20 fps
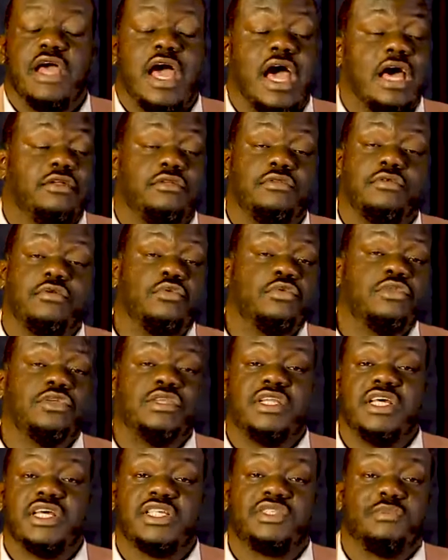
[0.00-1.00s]
I don't know who the
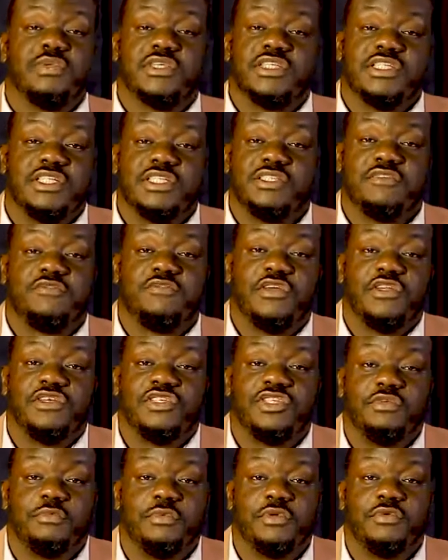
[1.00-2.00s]
next person is
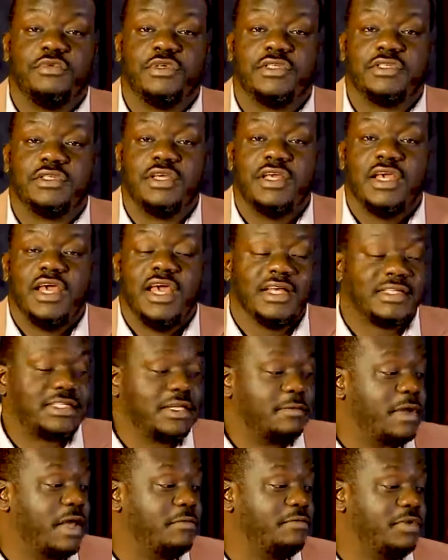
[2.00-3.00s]
fellowshipping with,
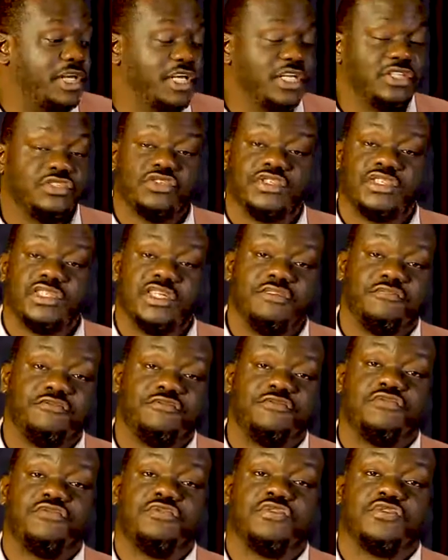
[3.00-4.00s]
except I begin to see the
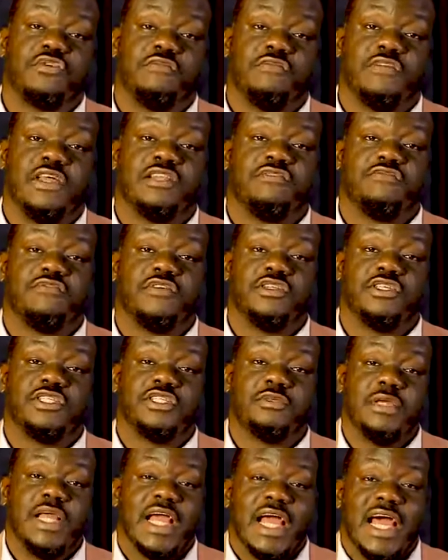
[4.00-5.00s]
fruit of that
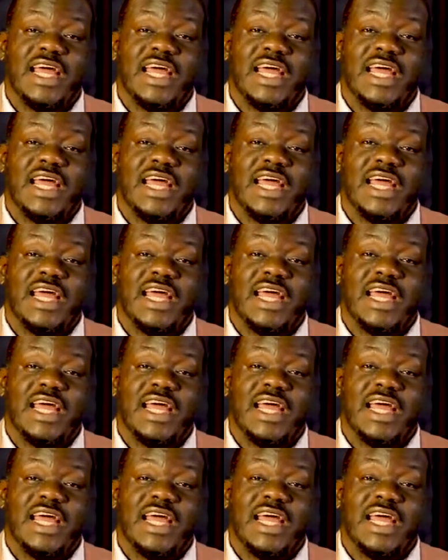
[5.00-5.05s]
fellowship.